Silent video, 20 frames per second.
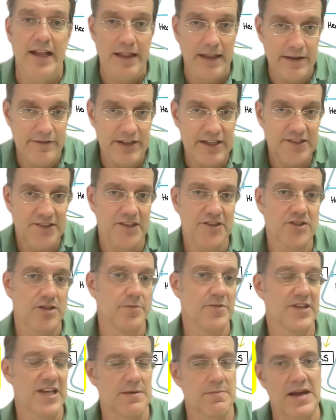living
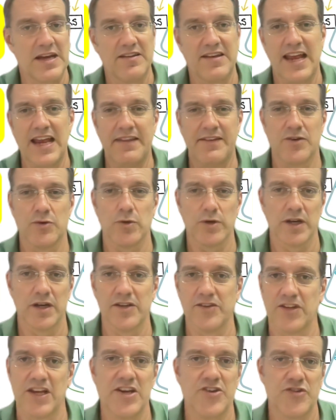systems can maintain their
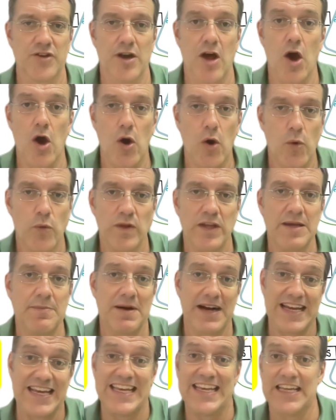organization only
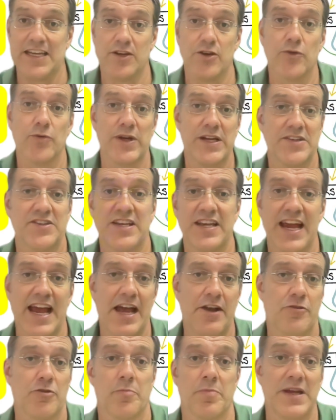by increasing
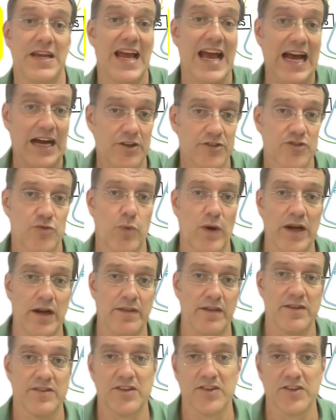entropy elsewhere in the